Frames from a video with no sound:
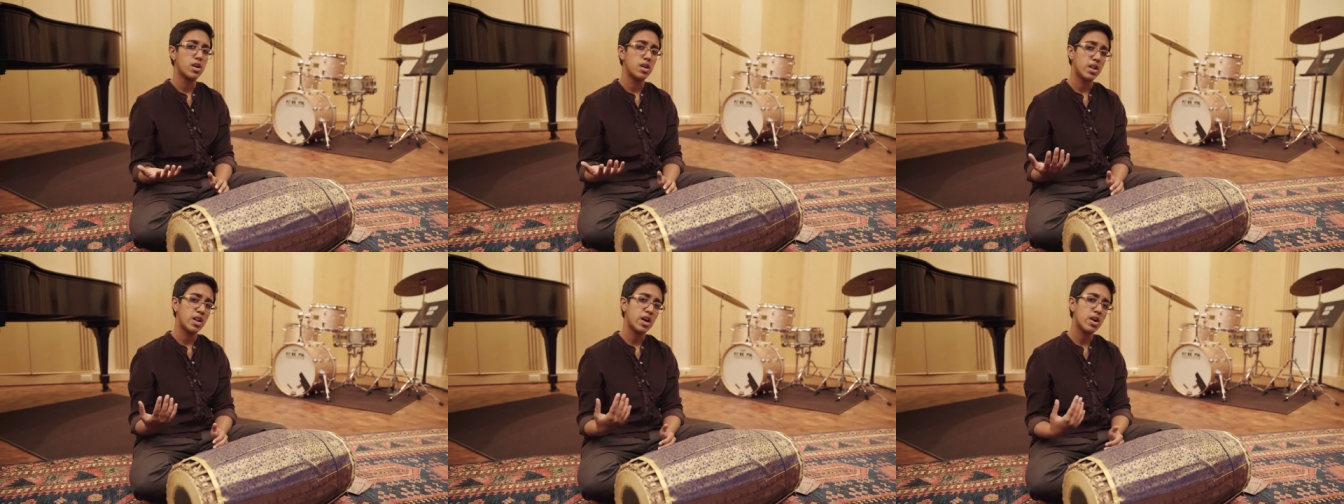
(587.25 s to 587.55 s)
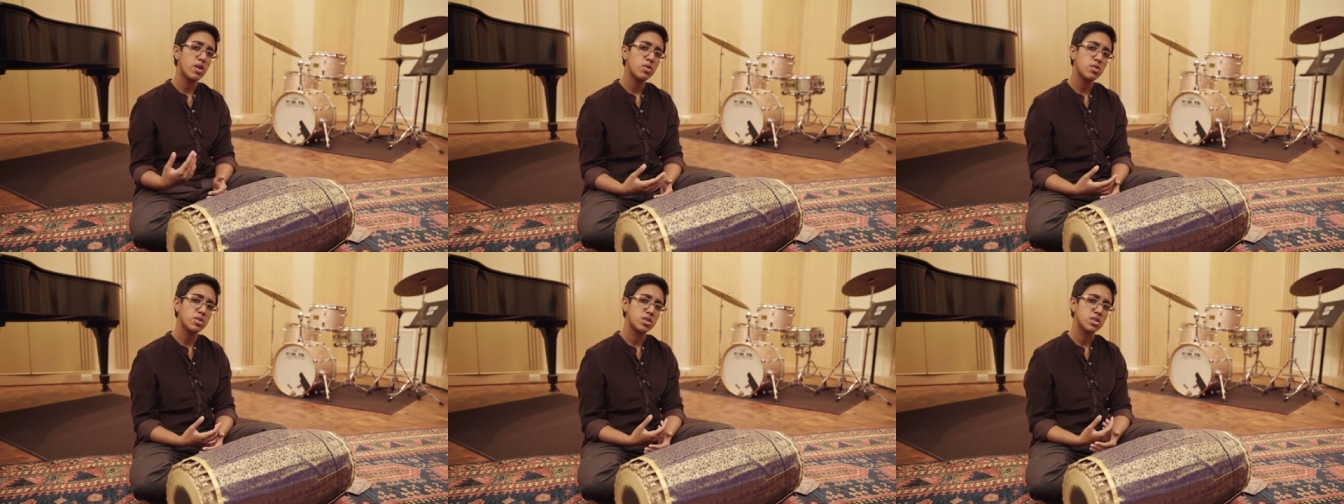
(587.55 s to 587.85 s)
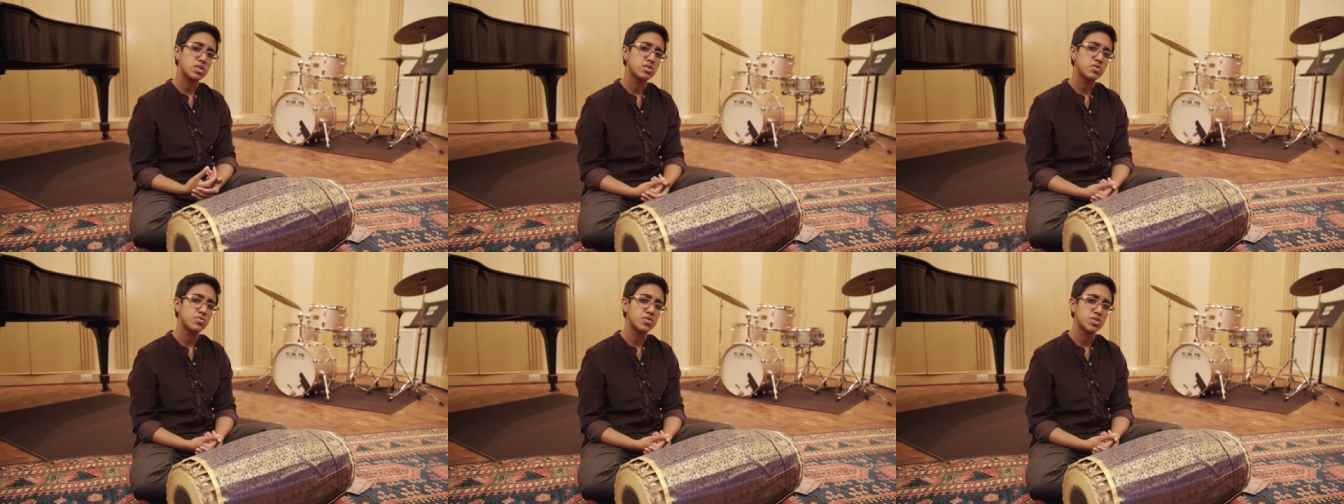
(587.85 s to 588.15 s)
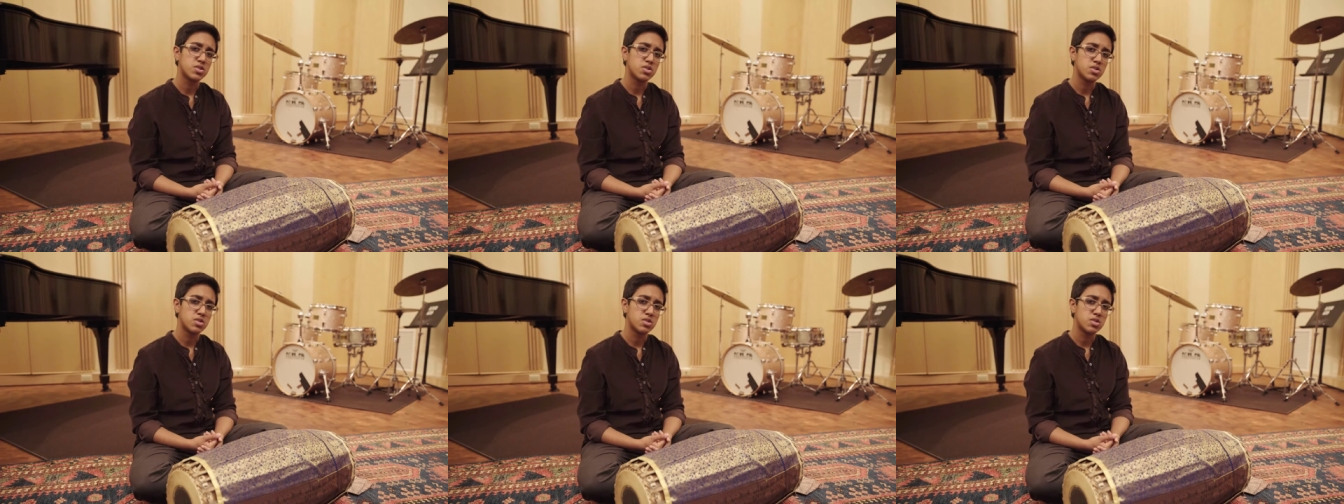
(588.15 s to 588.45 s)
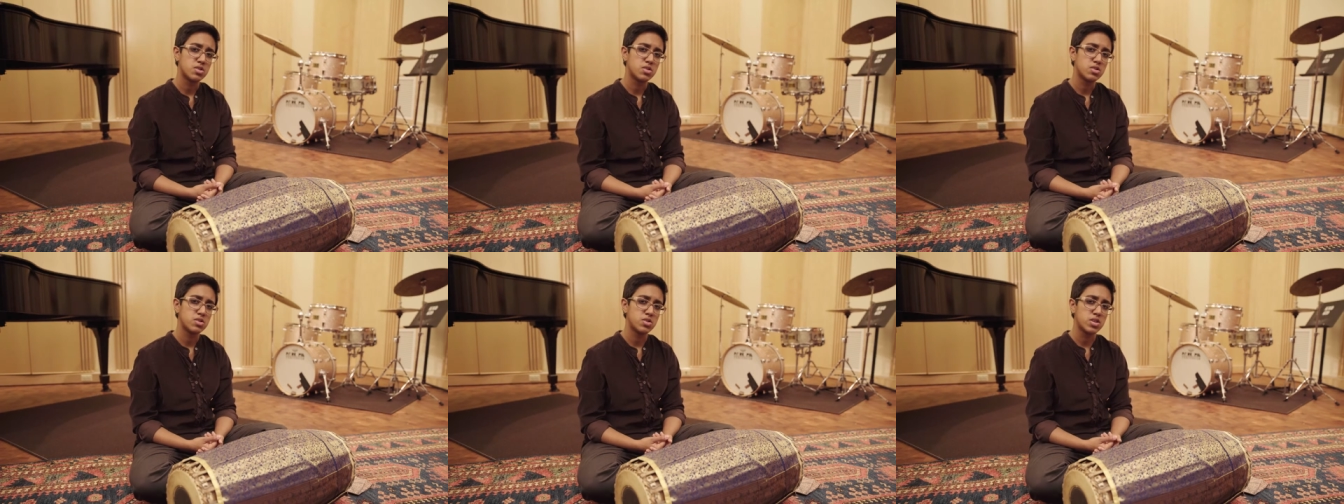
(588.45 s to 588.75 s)
Now let's
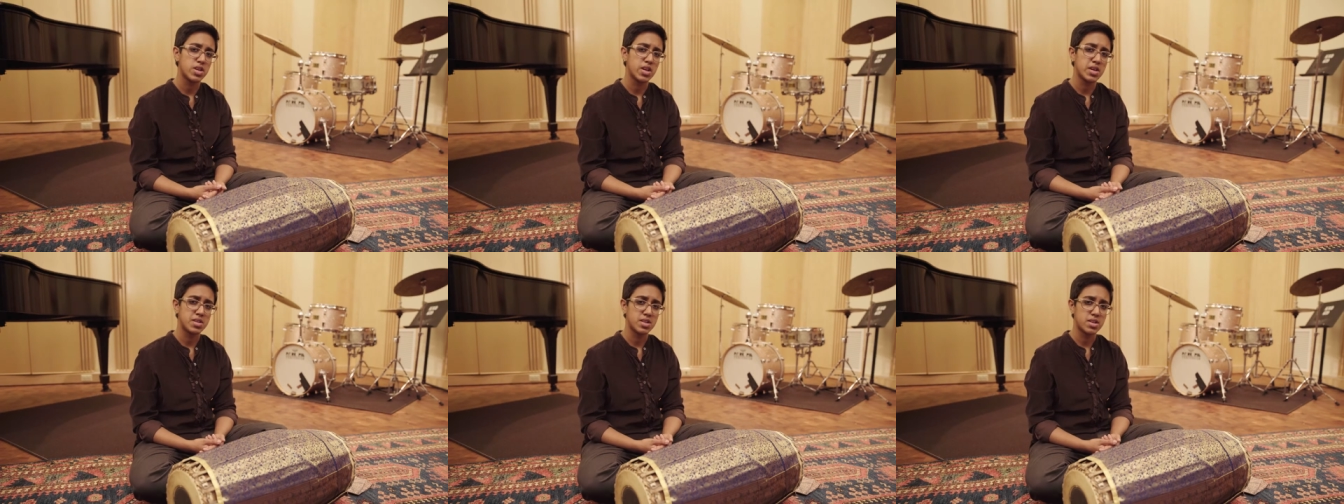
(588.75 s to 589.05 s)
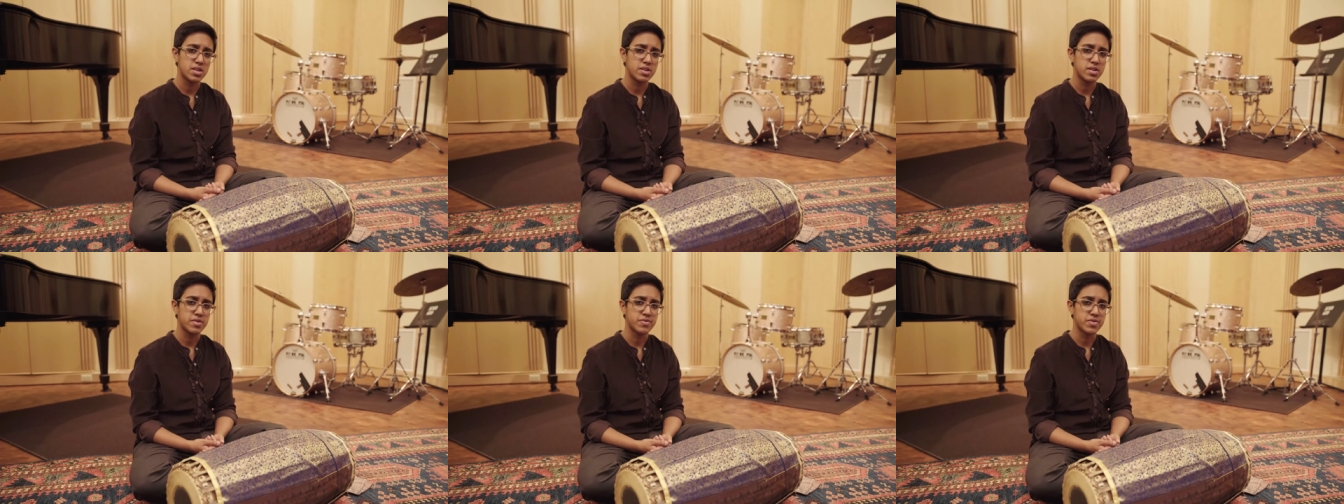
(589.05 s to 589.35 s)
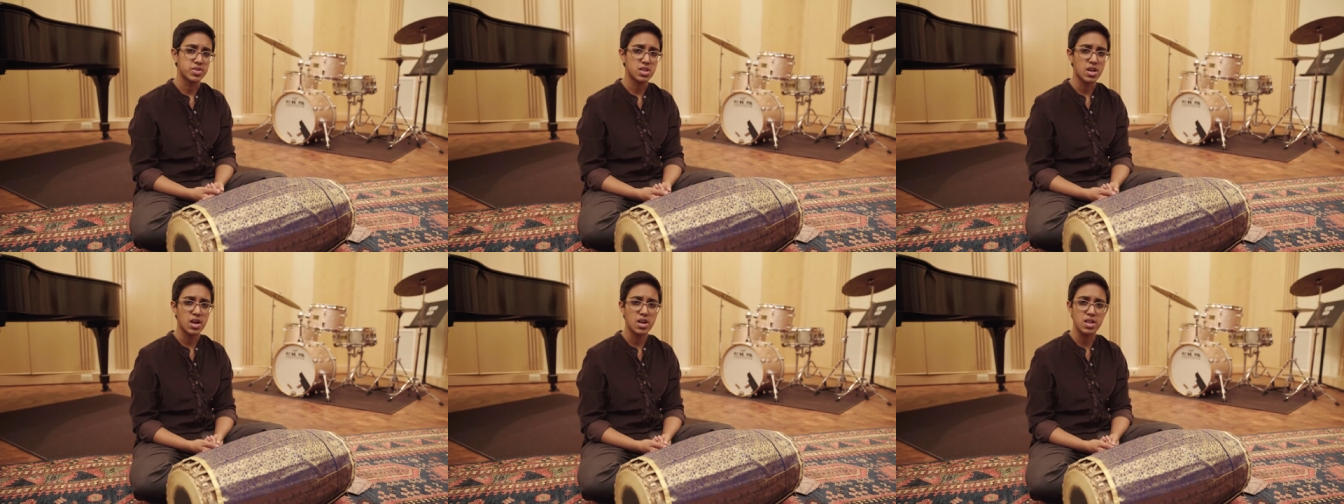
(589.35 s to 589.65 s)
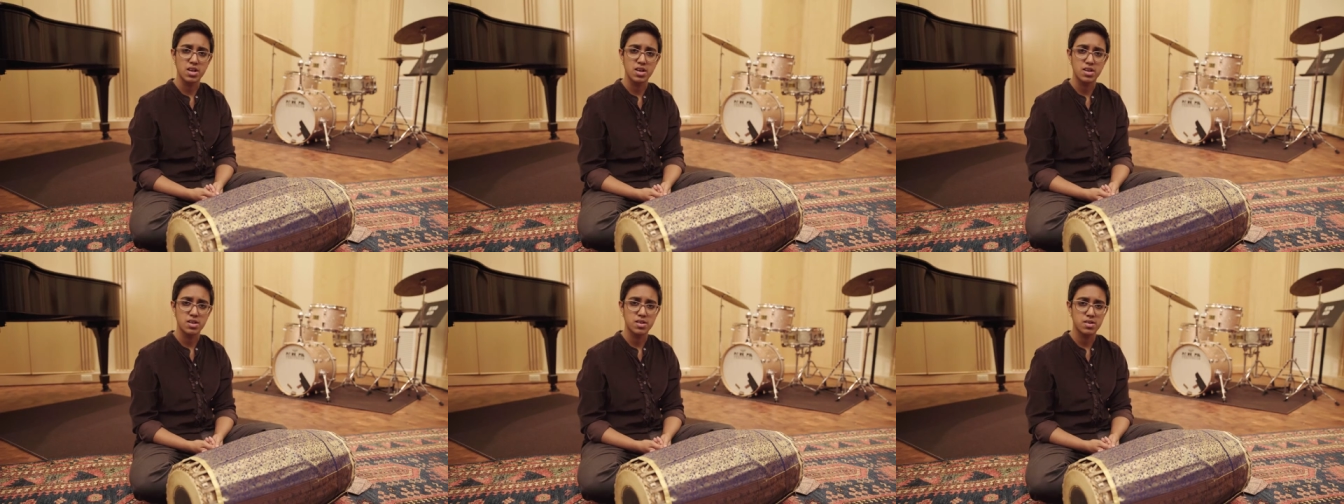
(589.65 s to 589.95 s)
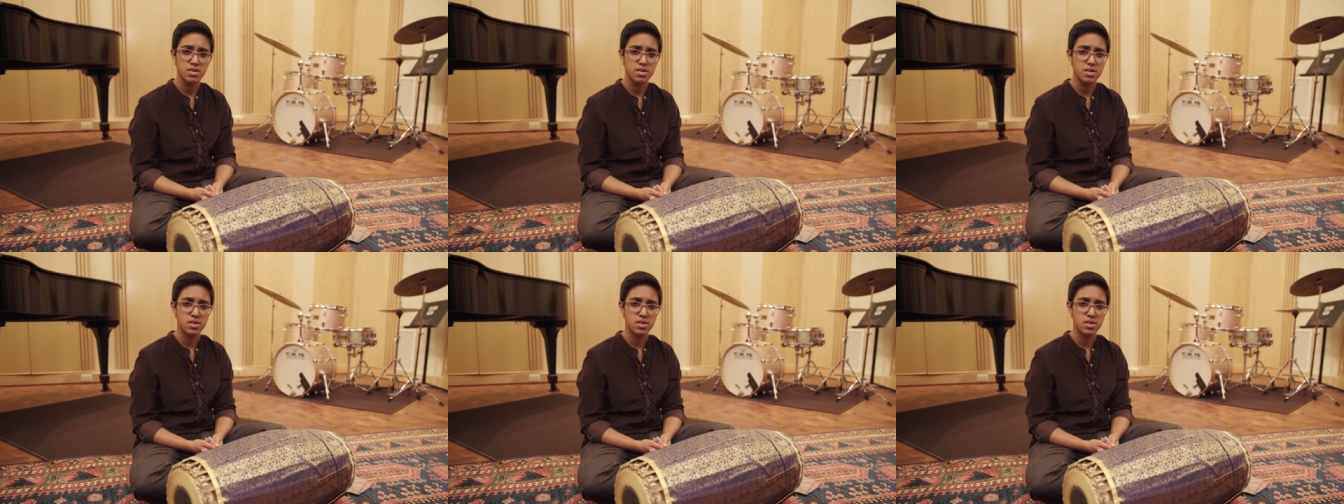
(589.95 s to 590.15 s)
return to the idea of a tala.